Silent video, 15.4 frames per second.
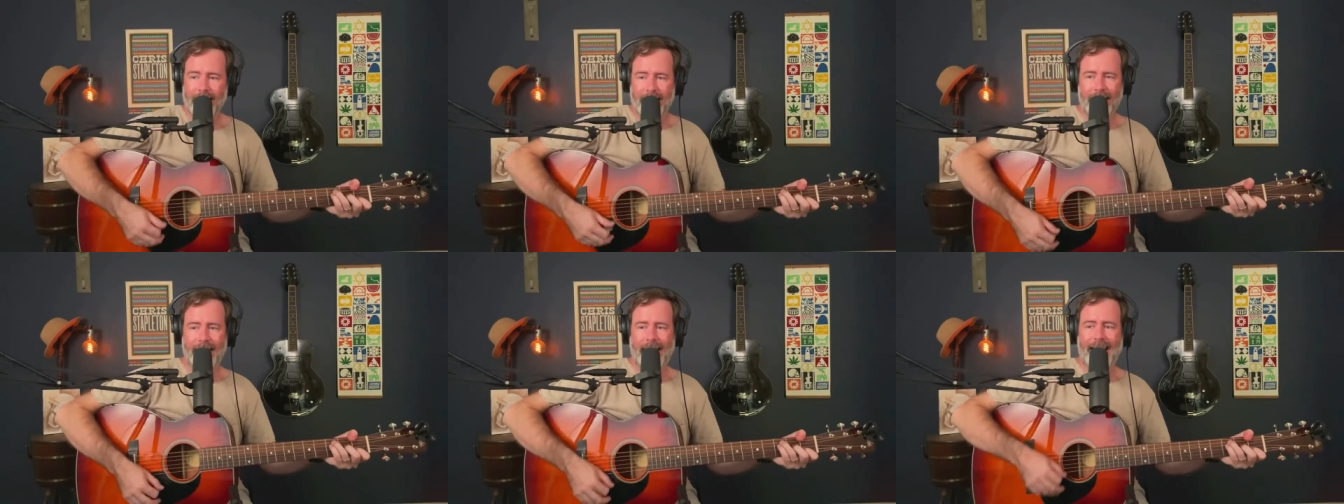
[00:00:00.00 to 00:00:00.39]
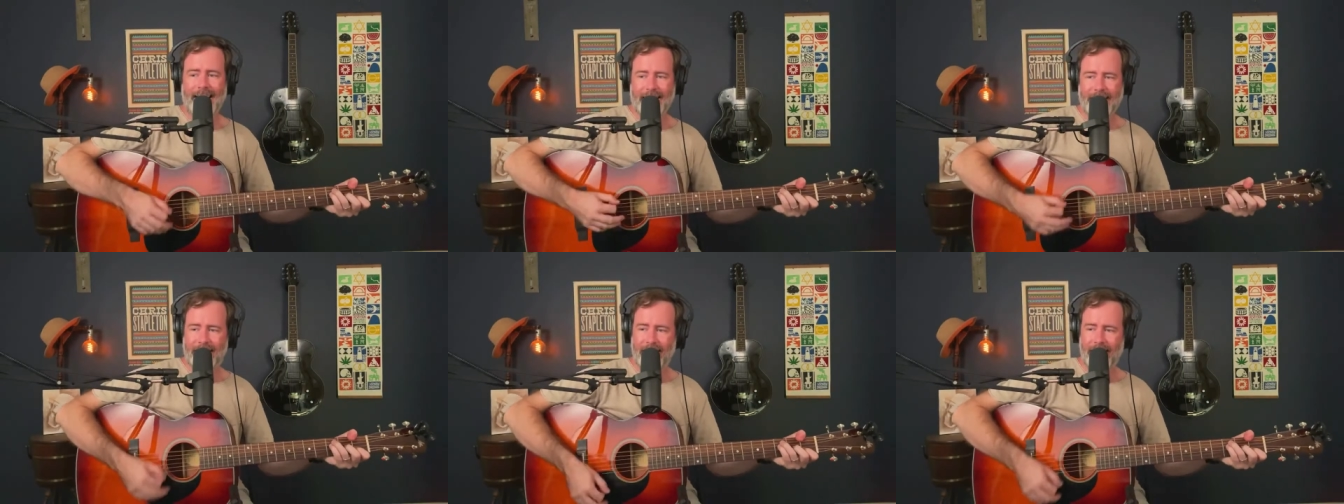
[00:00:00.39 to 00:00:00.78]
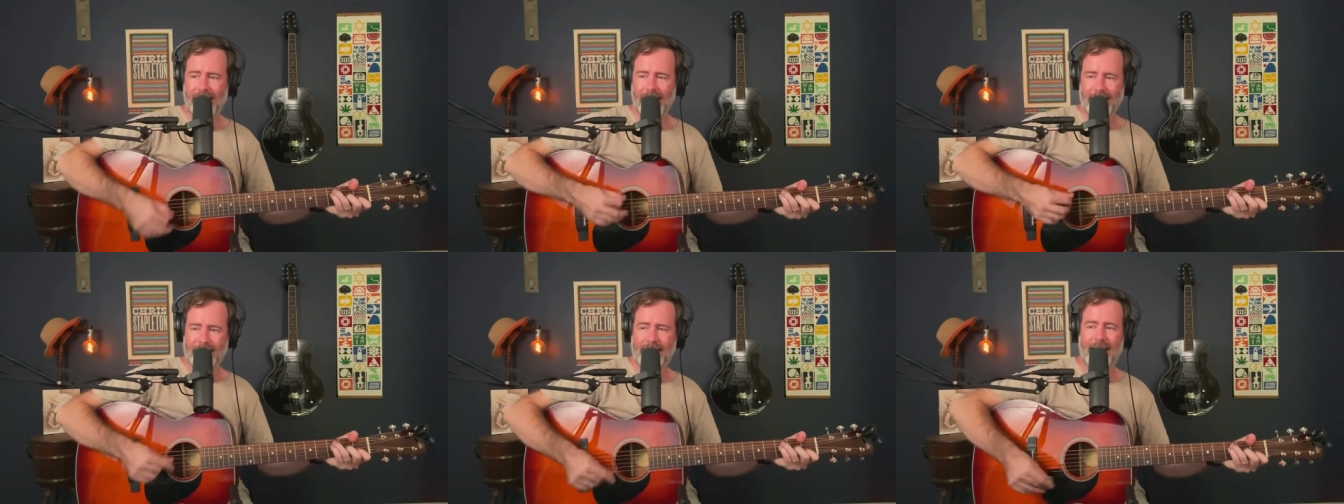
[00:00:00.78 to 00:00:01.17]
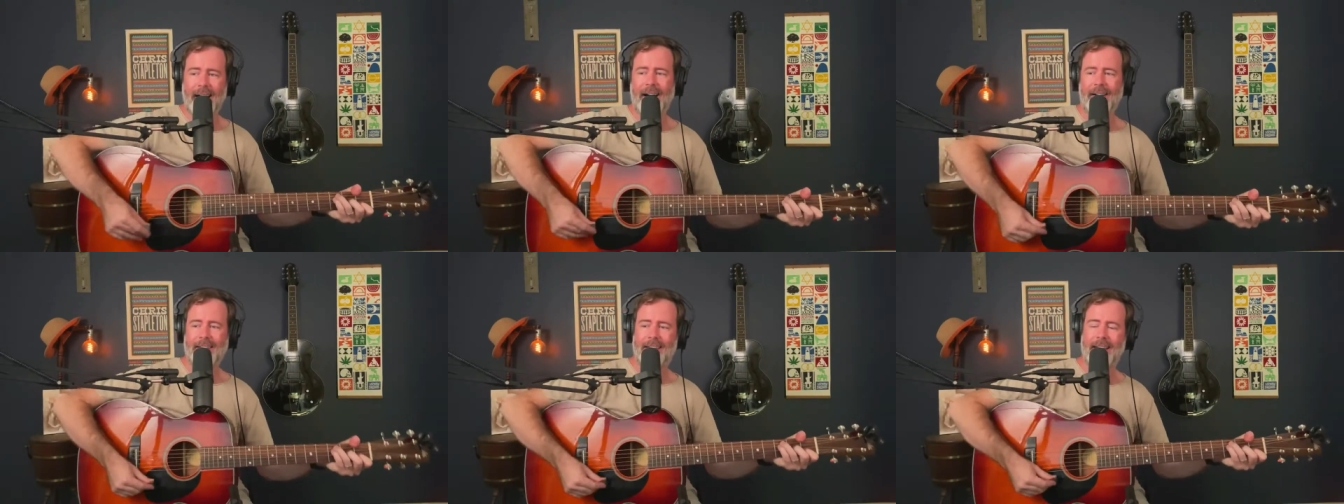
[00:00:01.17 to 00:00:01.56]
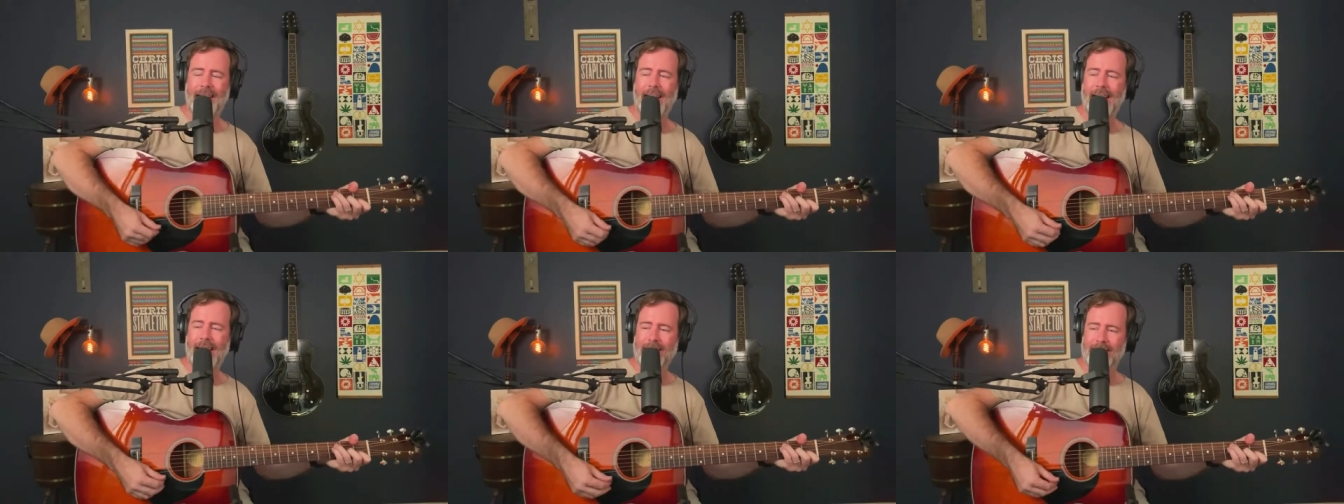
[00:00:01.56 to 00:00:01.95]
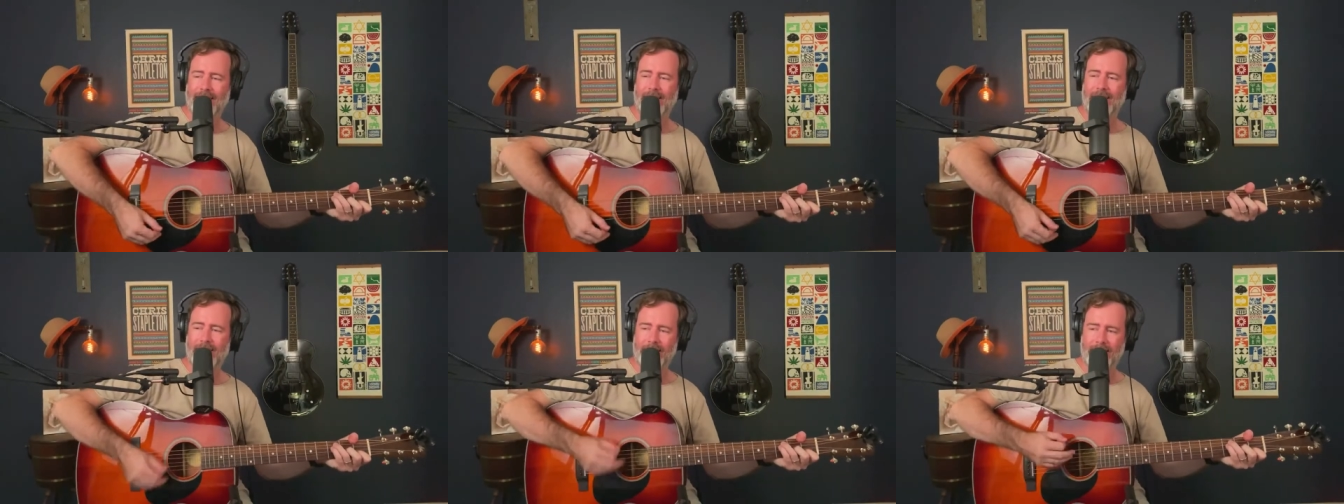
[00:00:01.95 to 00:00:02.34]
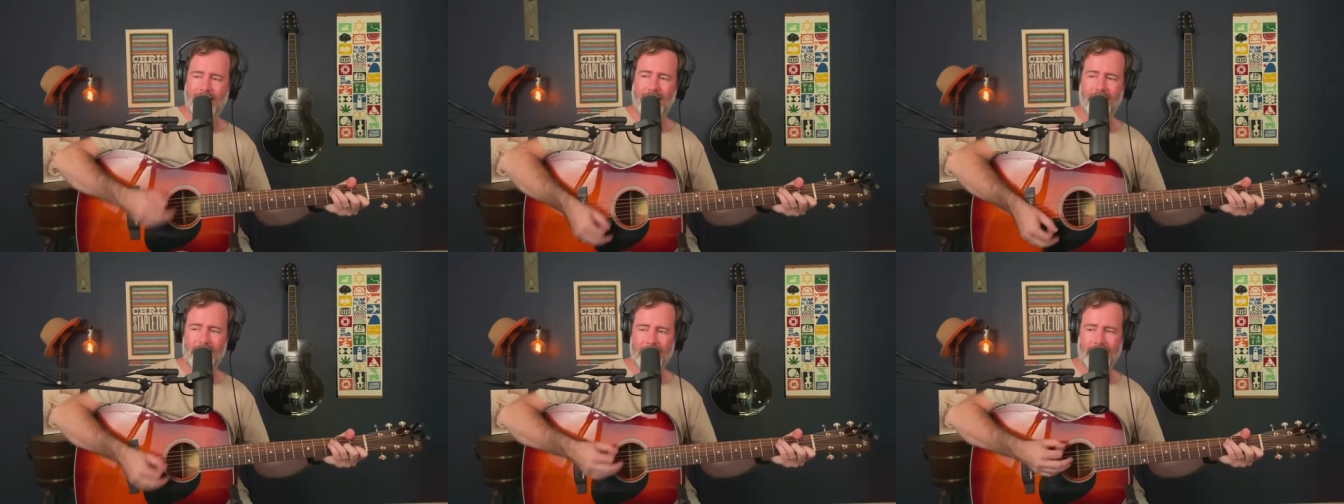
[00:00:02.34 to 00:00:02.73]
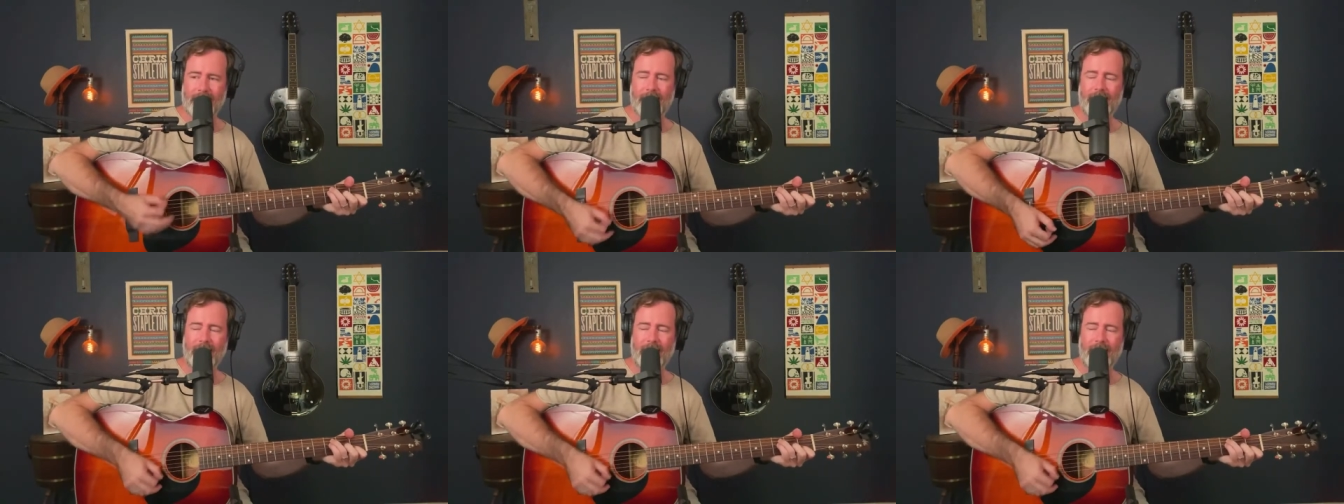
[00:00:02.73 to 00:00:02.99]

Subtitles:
That curse called cancer's gonna stay.